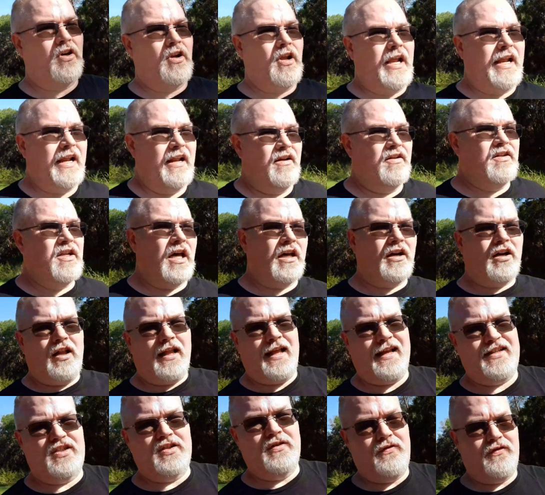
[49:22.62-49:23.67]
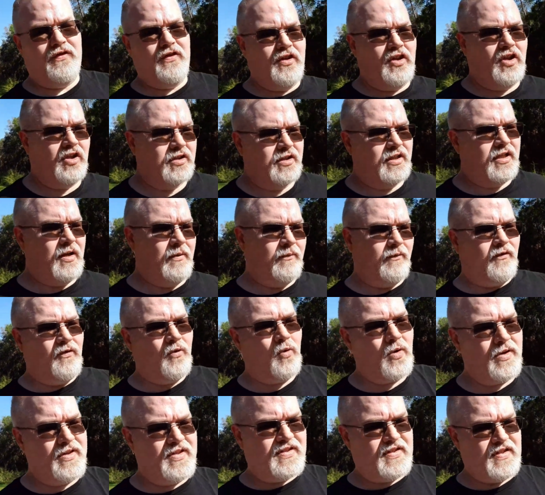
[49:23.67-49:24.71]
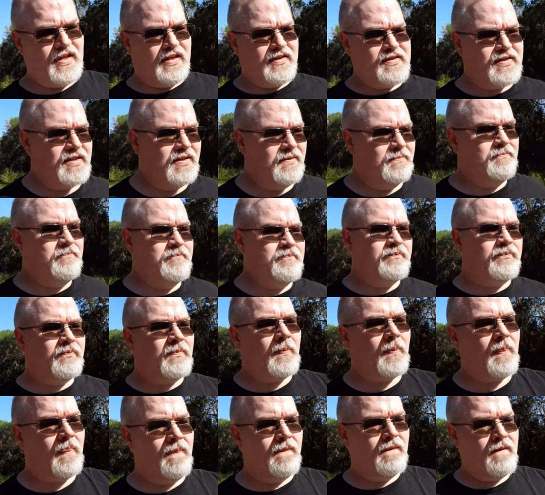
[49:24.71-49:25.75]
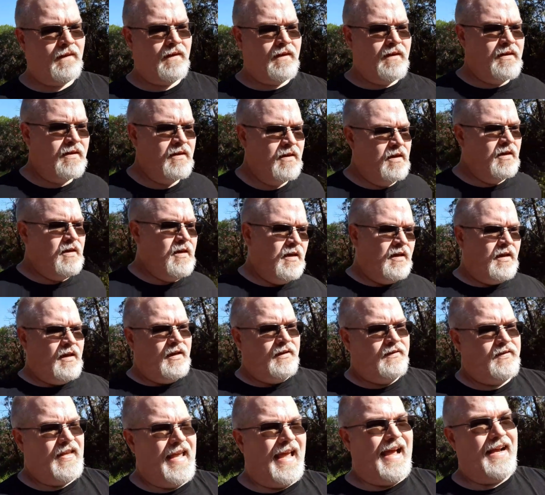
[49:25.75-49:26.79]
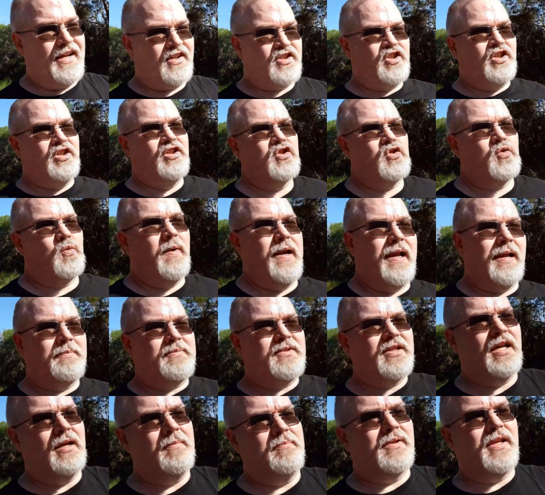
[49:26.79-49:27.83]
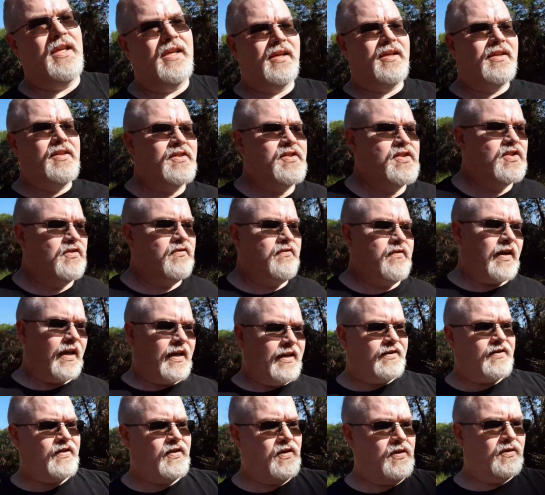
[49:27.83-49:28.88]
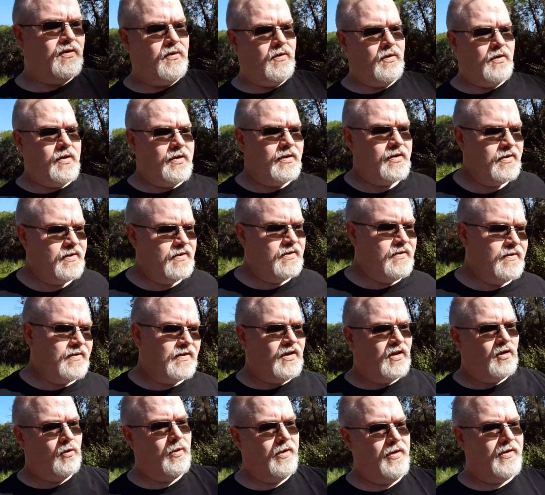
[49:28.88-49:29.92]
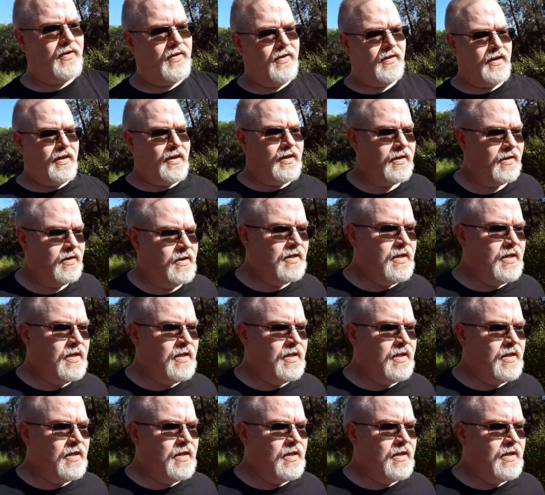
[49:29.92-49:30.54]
not, not all action filled. Come fourth season, the action is ramped up because you've got to deal with the